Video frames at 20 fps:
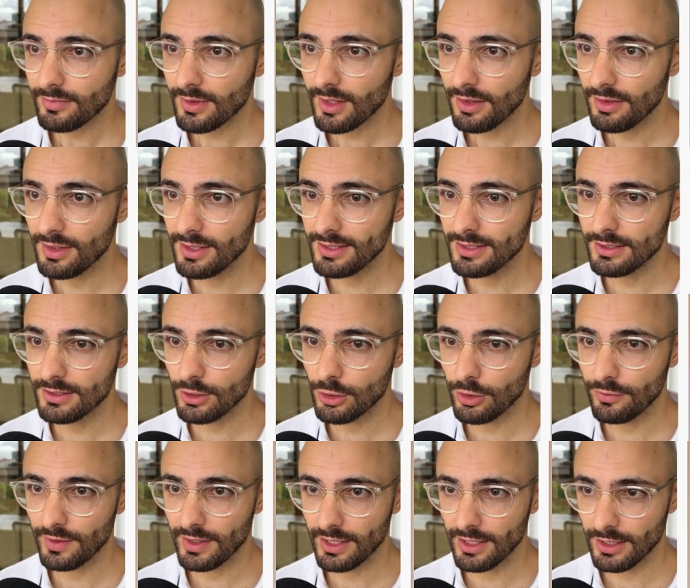This is it
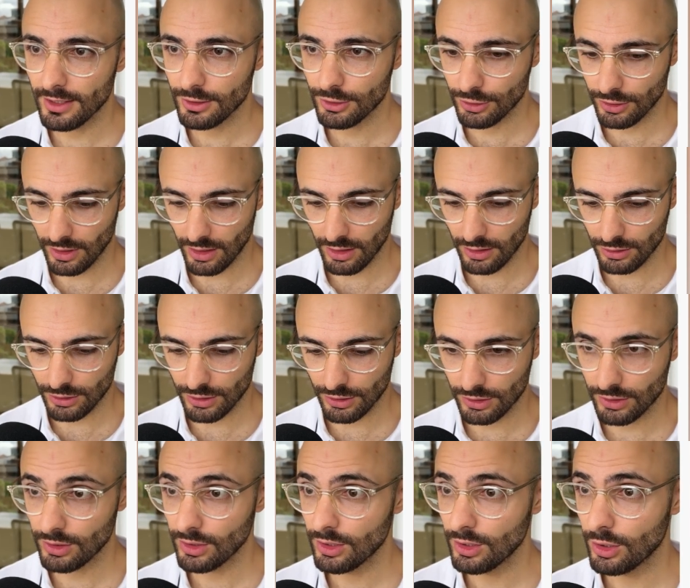over here. So I'll
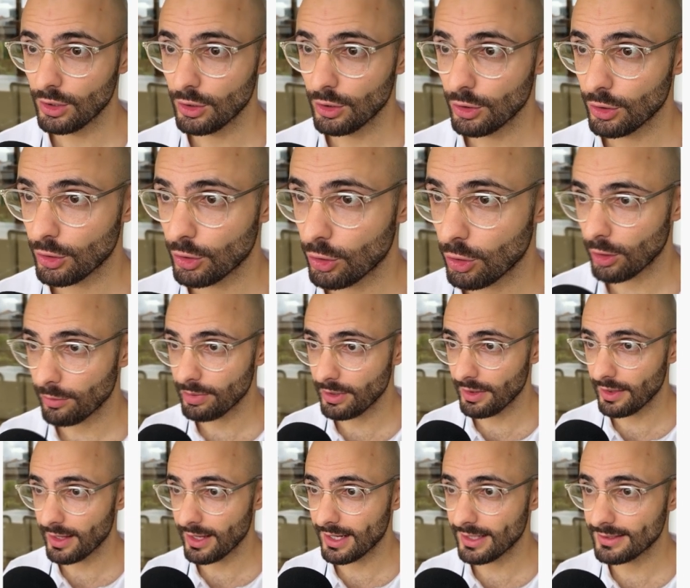just copy
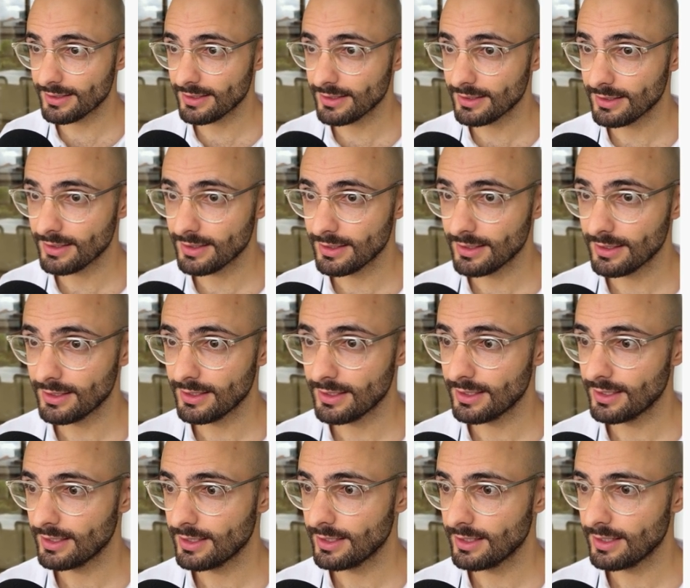that
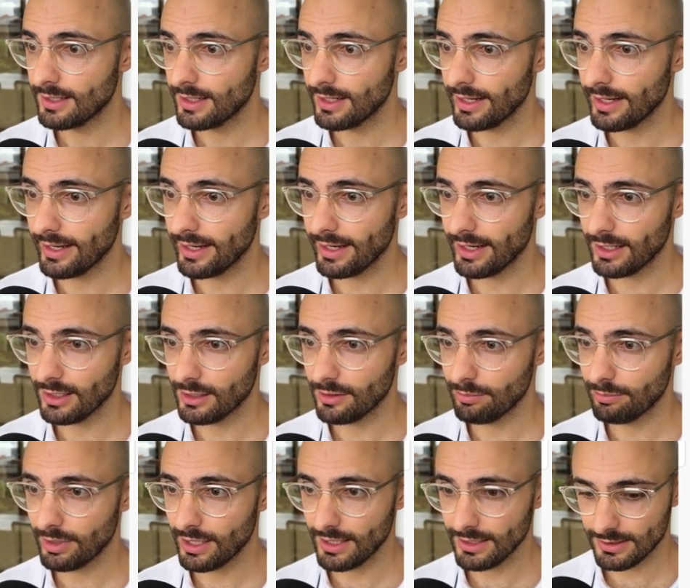and
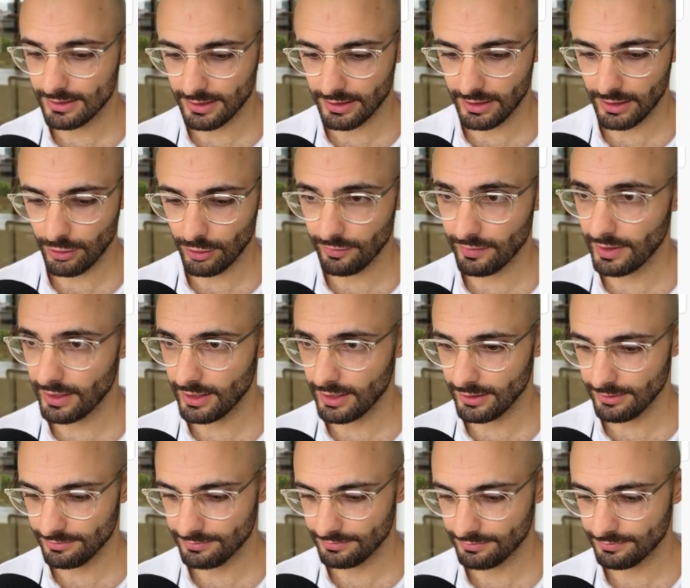paste it in over here.
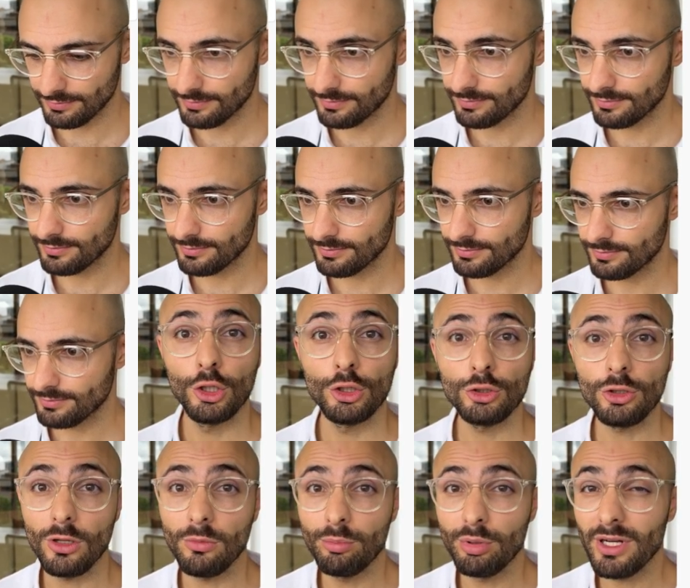
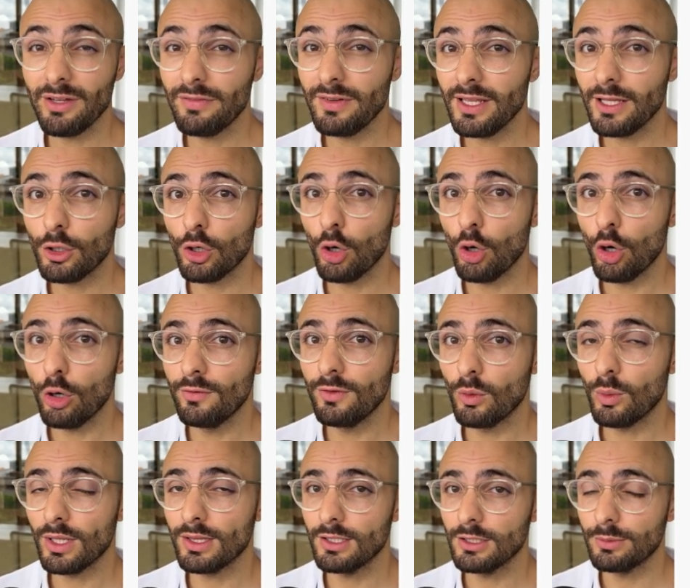So I'll briefly go over
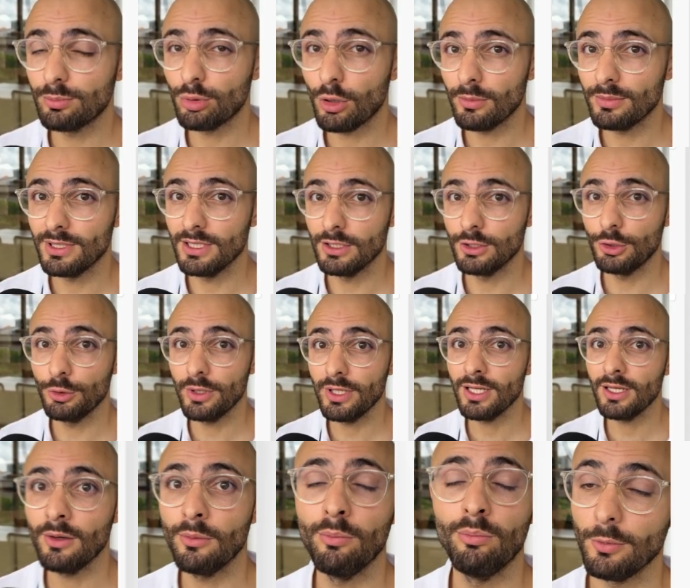what this prompt is
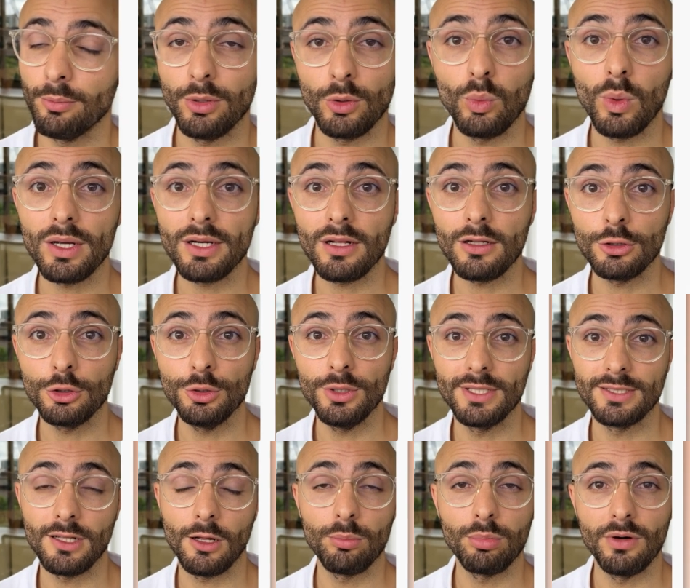doing, but what I'll do
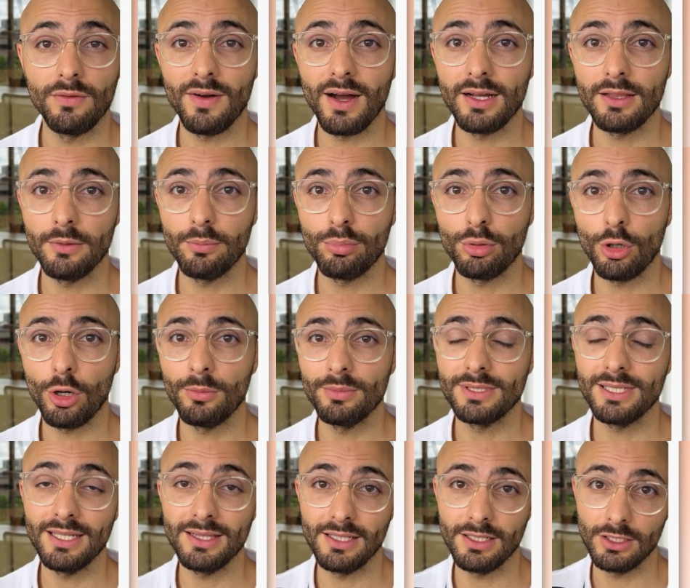is I'll provide the
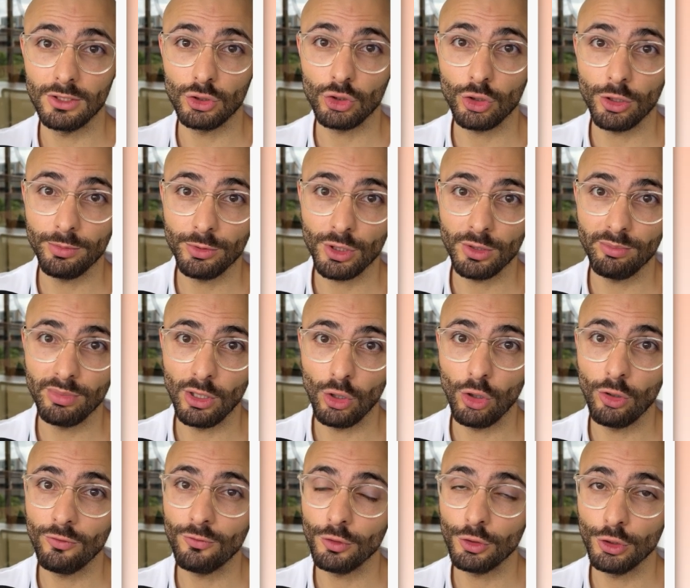prompt in the description
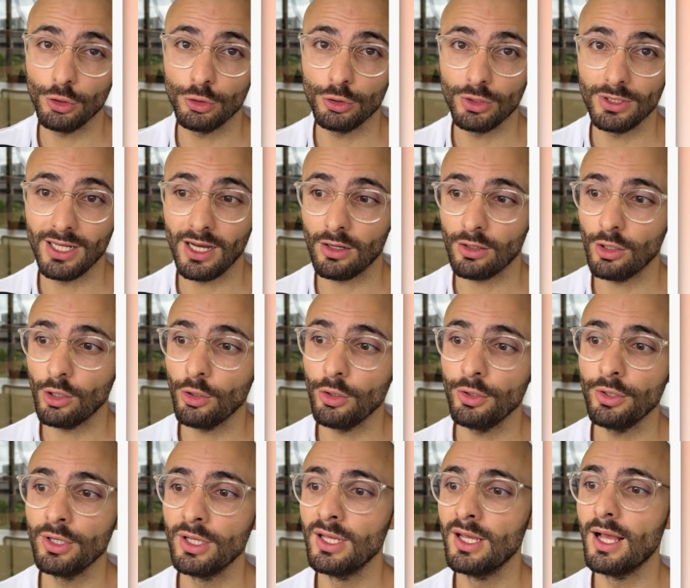below for you to download